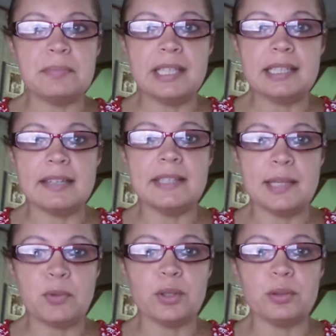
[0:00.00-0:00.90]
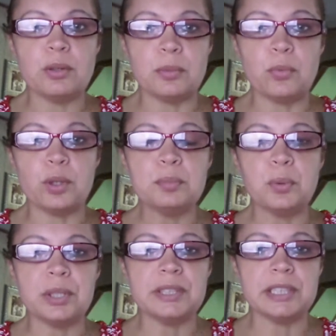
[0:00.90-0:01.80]
of me and they are more
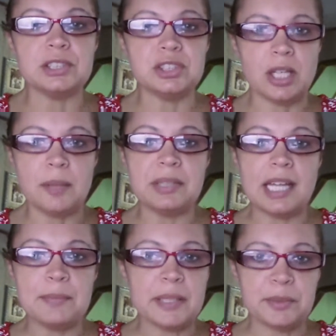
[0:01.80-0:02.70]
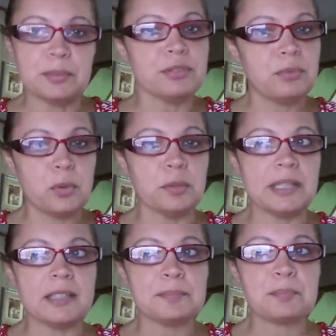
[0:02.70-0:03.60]
important than the job that I may be
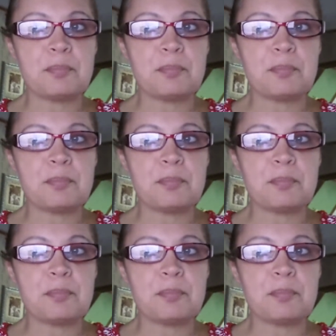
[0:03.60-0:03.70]
performing.